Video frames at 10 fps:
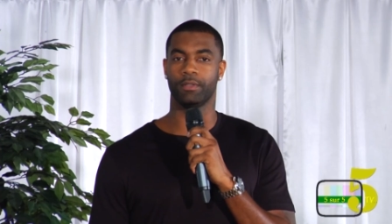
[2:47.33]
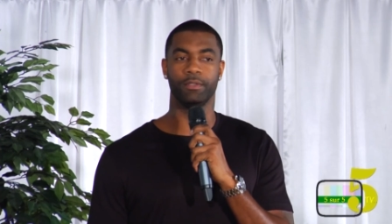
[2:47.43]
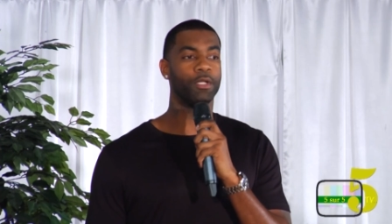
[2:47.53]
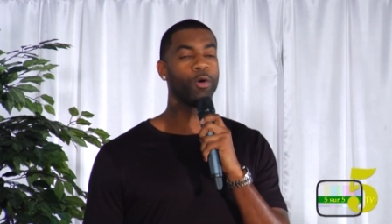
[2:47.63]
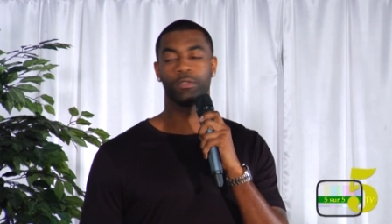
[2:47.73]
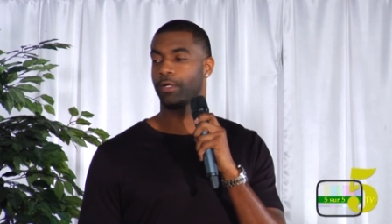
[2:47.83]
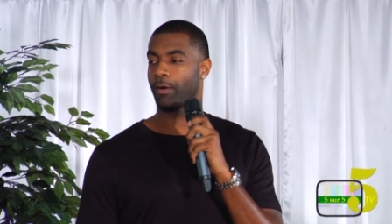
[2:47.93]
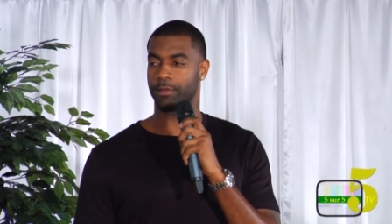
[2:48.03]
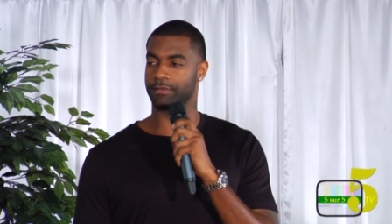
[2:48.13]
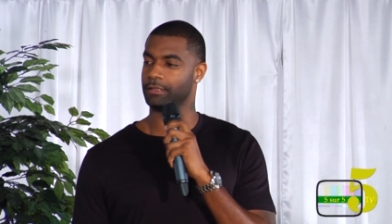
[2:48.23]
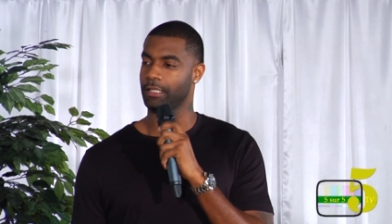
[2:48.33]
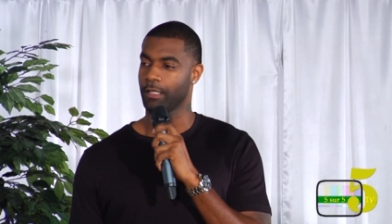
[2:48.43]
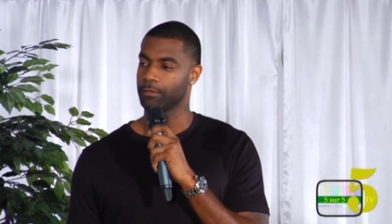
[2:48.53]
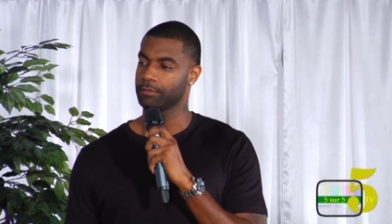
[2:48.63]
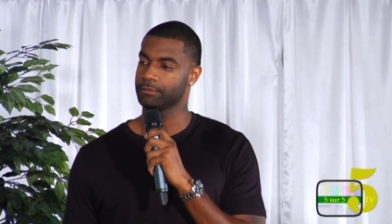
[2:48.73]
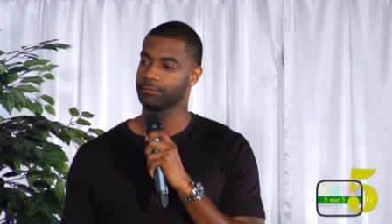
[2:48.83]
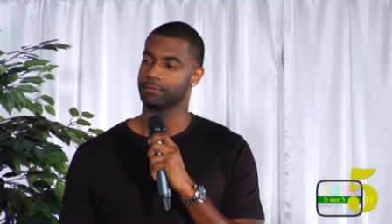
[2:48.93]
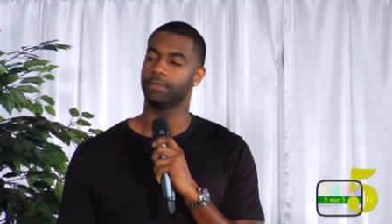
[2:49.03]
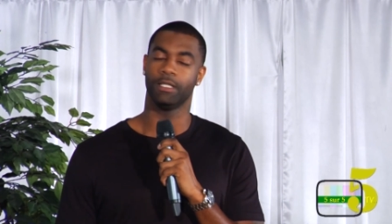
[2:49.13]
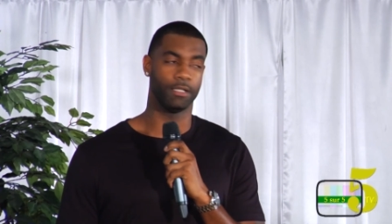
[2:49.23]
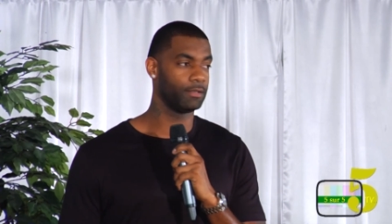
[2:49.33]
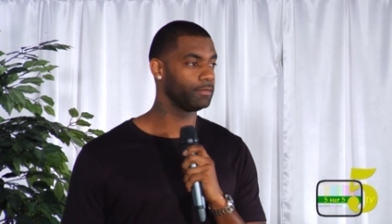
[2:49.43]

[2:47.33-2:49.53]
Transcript: No, no, I wasn't. You in weren't on that one. Okay. Yeah.